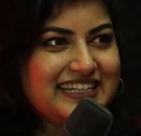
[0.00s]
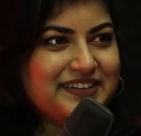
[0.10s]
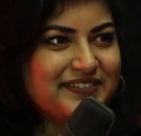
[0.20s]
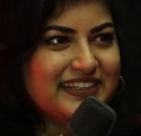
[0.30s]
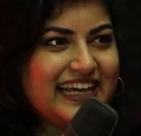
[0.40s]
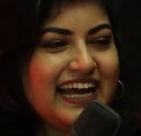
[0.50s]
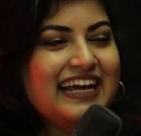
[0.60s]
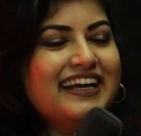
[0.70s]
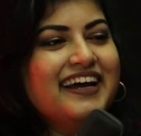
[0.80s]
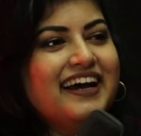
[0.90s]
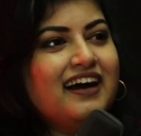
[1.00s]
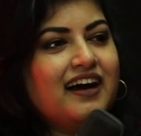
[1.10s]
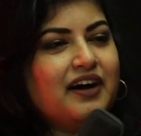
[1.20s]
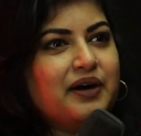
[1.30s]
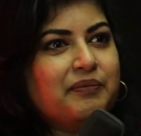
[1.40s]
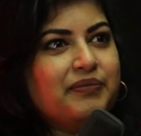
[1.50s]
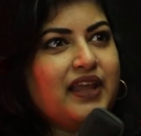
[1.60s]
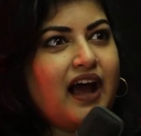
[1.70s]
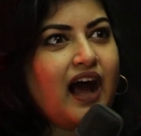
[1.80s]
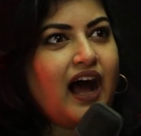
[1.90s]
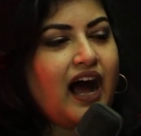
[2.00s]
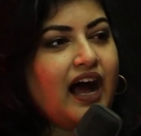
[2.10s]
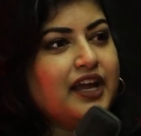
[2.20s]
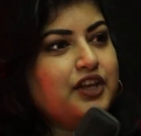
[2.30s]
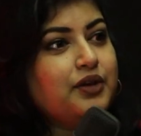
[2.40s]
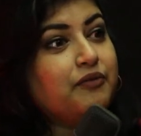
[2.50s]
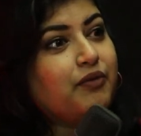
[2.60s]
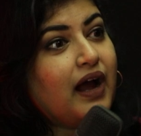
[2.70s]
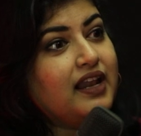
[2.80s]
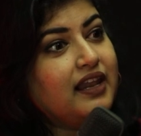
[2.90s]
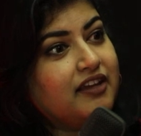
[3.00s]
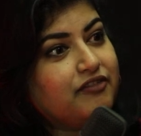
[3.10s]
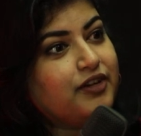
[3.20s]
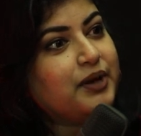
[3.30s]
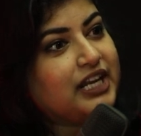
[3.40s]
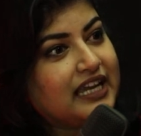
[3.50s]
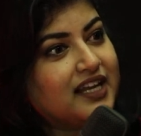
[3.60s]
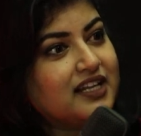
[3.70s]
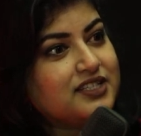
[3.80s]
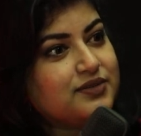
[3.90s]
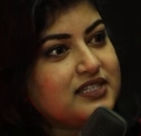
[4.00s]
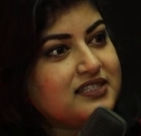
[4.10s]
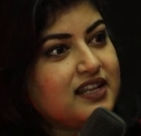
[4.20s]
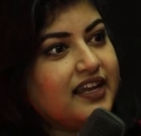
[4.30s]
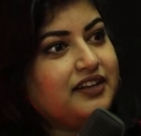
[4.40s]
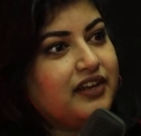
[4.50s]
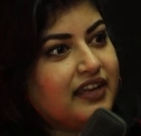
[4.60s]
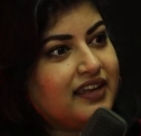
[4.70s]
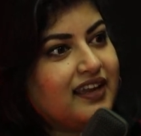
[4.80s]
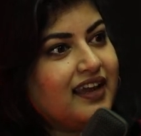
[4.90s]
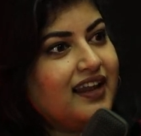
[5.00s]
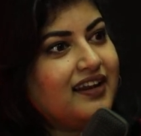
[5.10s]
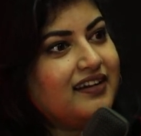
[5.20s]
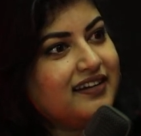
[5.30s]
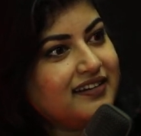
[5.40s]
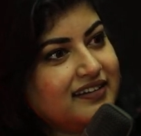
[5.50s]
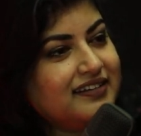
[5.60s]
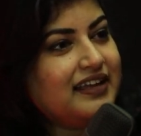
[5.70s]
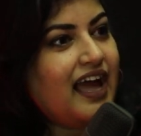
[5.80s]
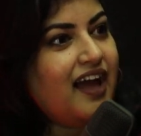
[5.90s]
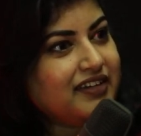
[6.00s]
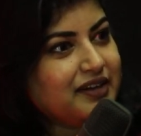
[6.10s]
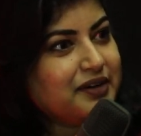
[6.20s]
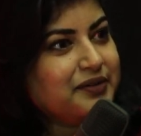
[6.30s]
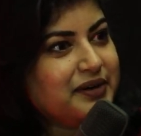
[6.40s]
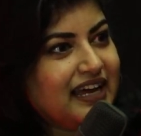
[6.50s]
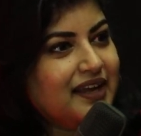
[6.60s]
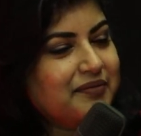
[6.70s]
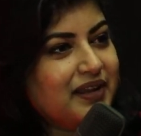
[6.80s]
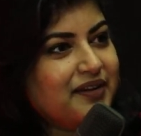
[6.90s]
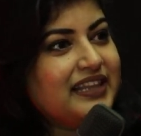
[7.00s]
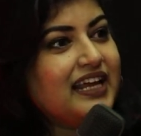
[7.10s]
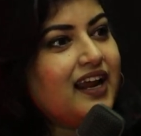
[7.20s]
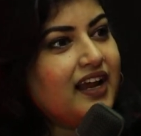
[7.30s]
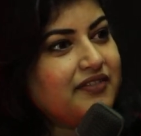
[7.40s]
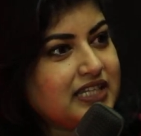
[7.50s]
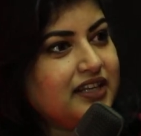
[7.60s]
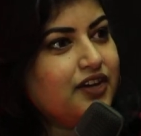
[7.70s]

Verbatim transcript: yes, over there. Yes. Uh, I, while everybody else was like drinking and having a good time and all that, I was in your